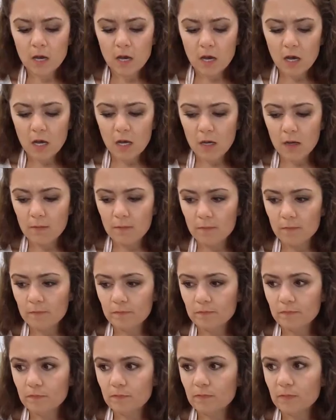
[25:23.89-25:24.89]

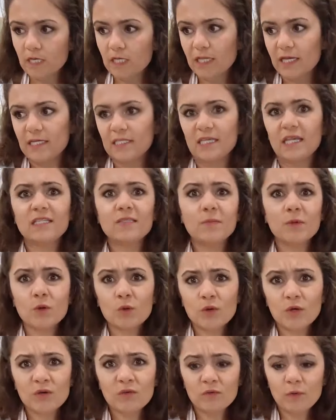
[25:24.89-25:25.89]
like sesame
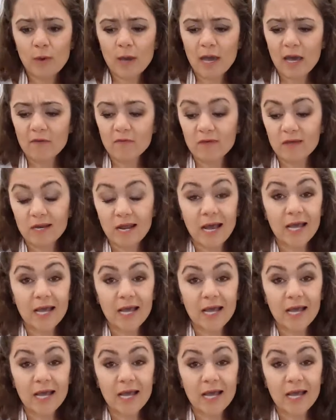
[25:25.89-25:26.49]
oil if you have it.